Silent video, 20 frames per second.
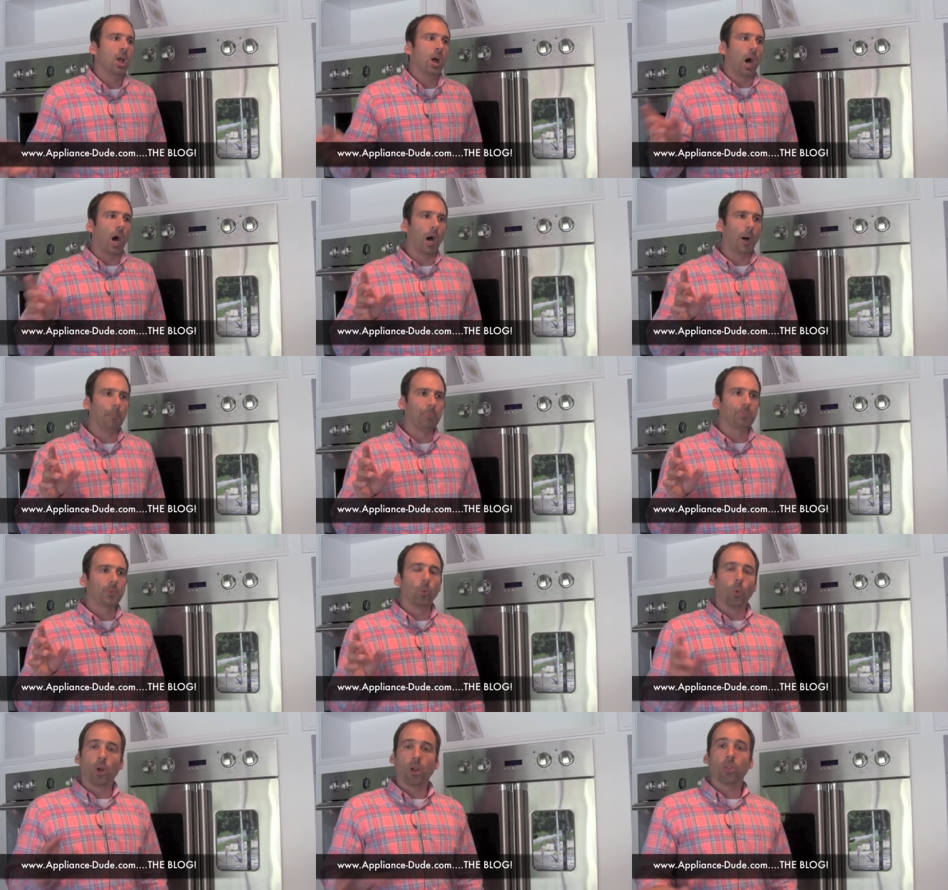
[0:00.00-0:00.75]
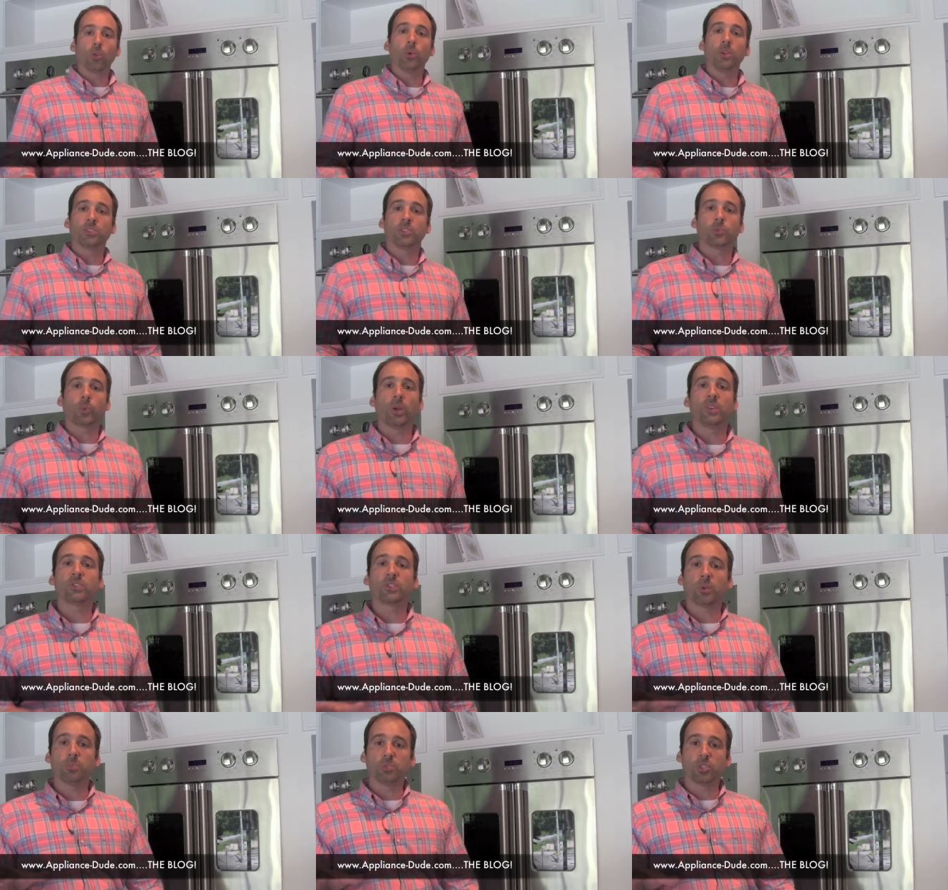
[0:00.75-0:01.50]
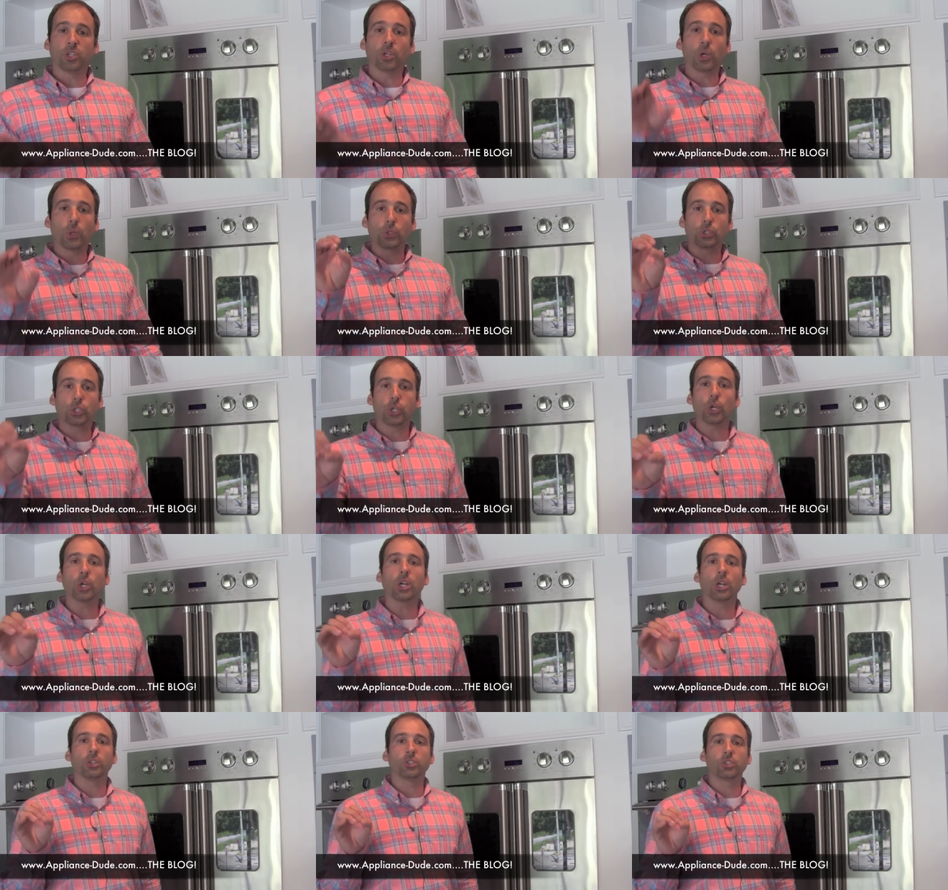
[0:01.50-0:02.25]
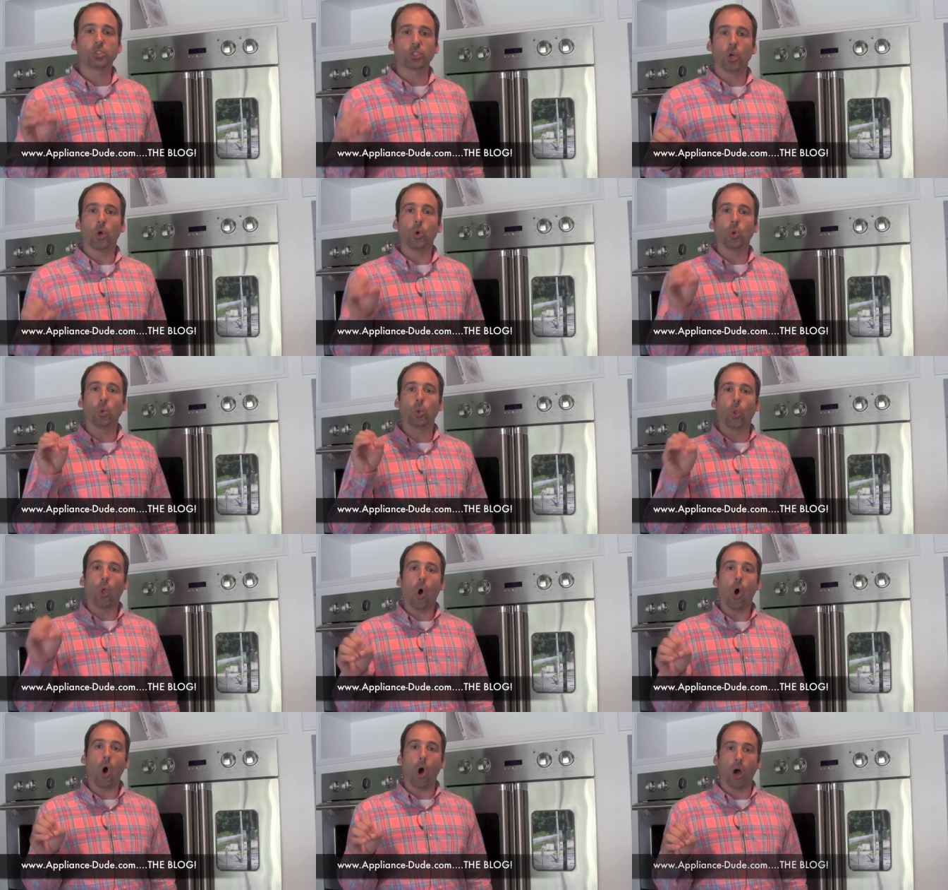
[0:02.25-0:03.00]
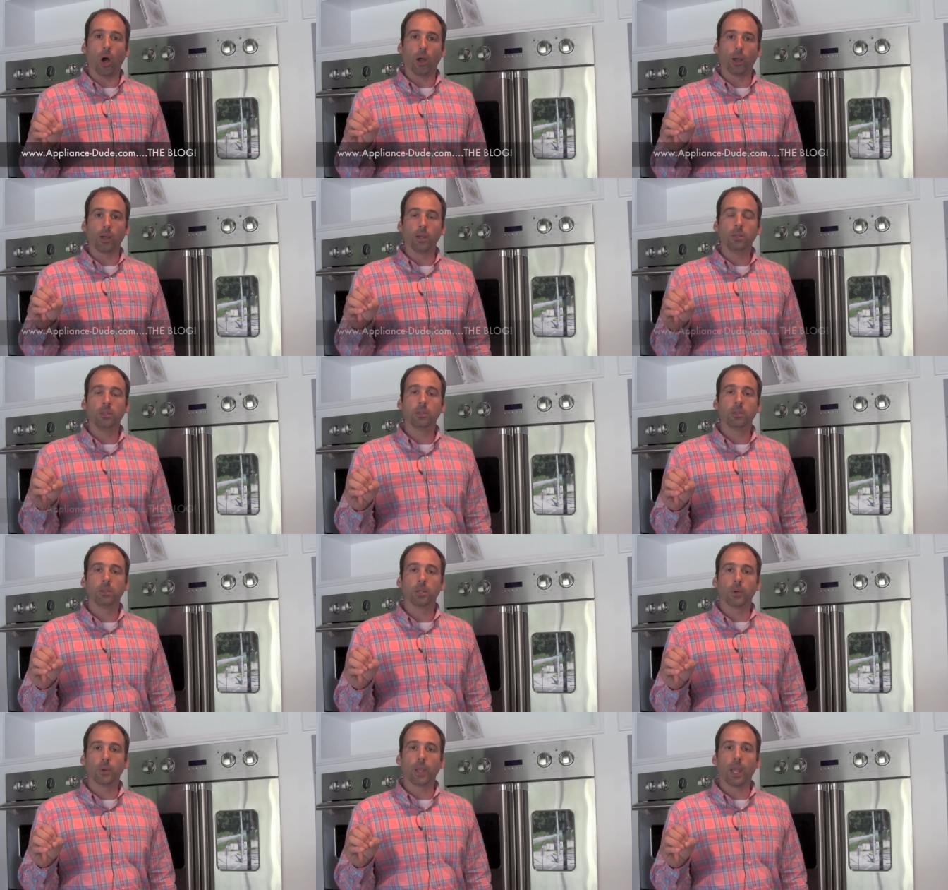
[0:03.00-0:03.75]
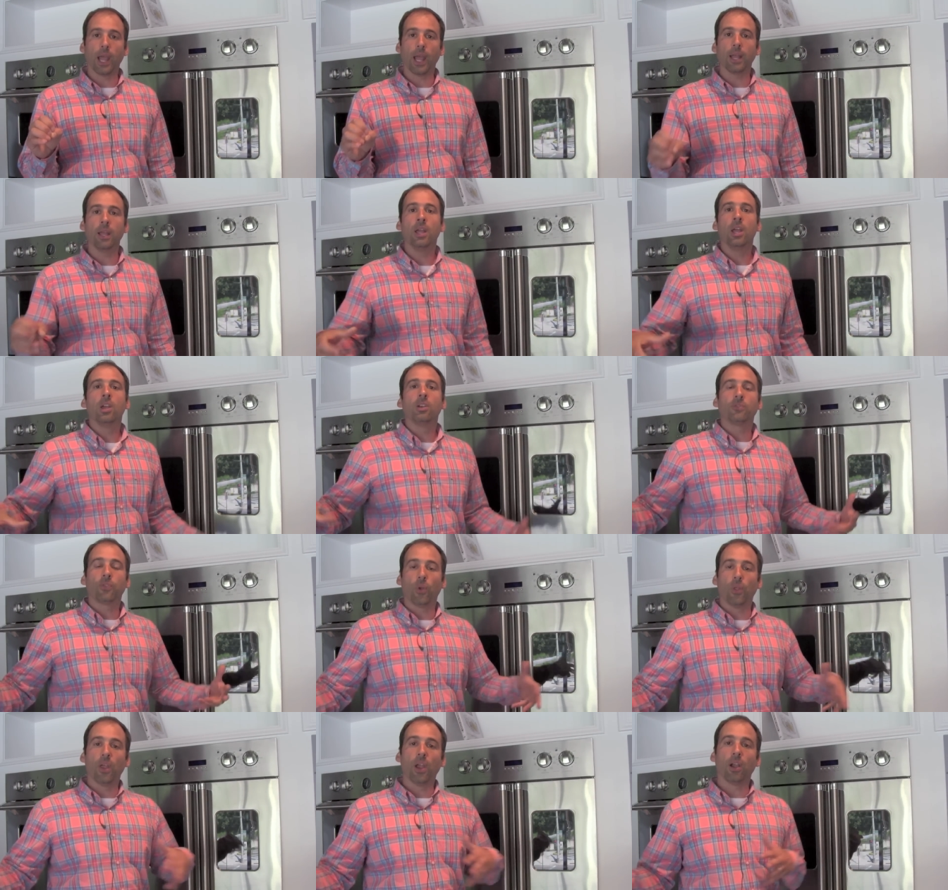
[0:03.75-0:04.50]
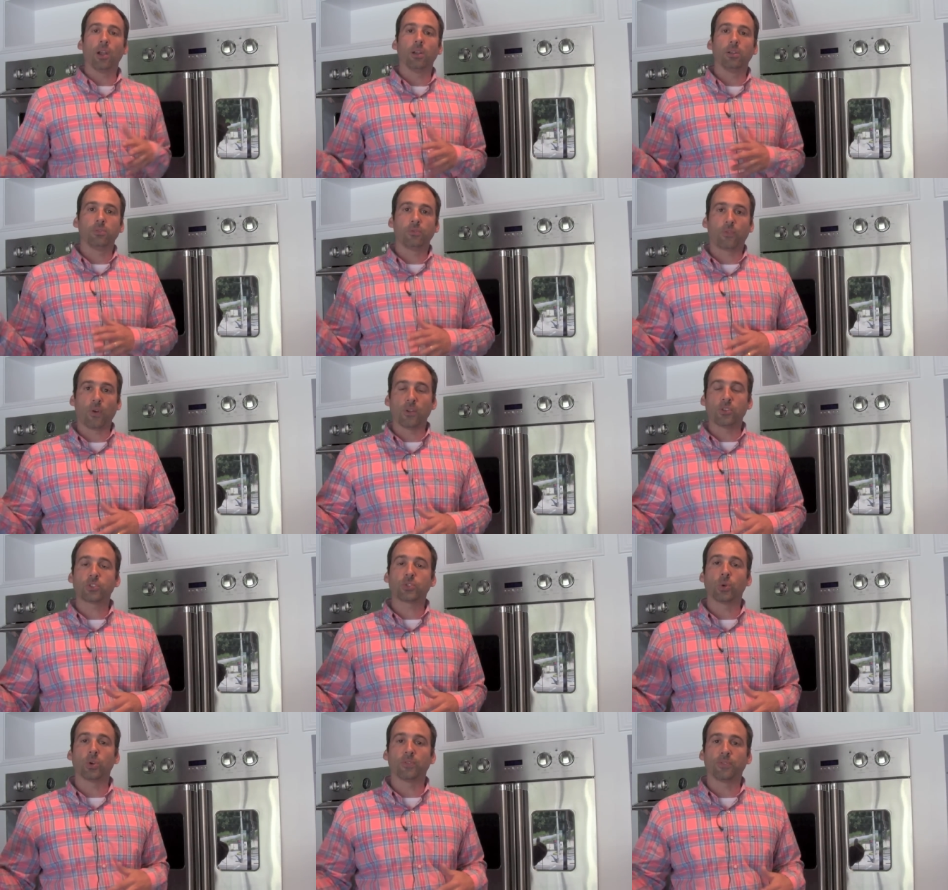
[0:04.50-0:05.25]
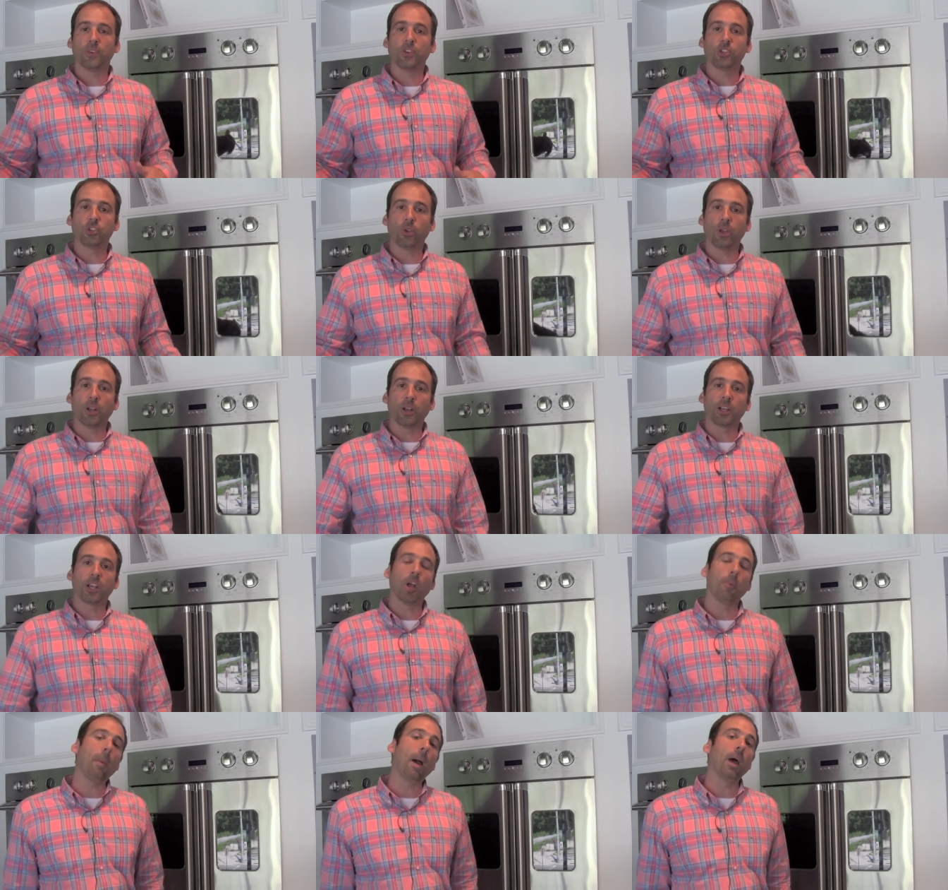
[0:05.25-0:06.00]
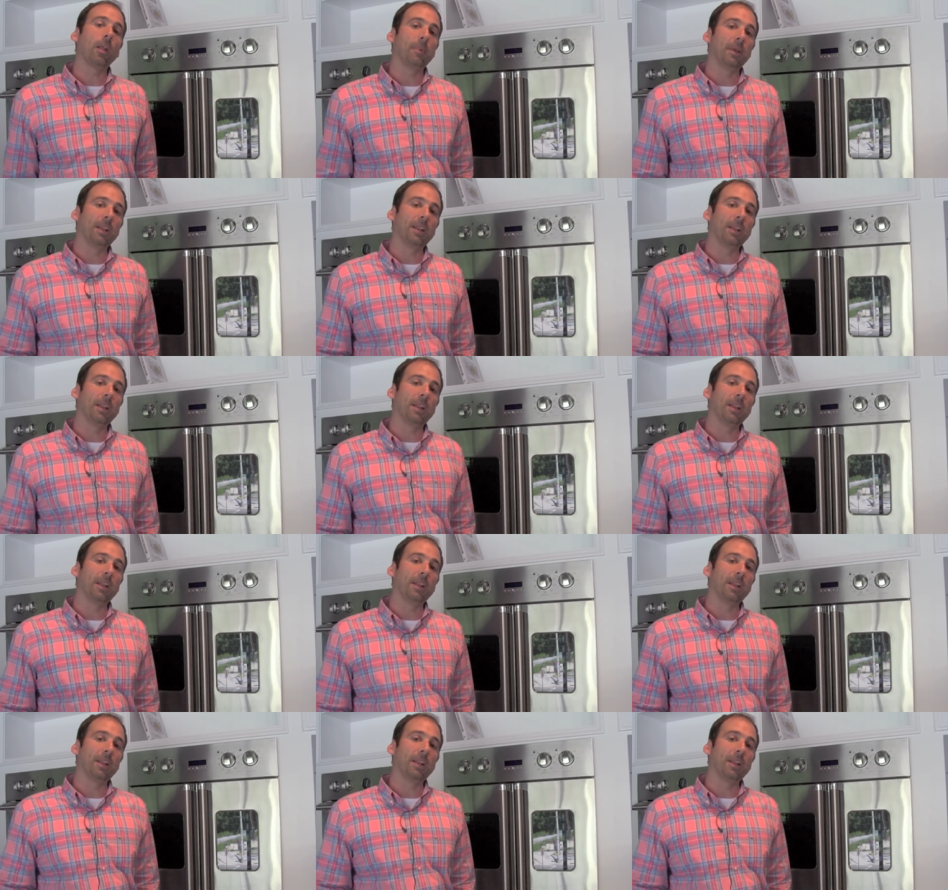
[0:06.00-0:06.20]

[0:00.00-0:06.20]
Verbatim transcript: Um, one of the reasons why Sub-Zero took so long okay, for their French door refrigerator to come out.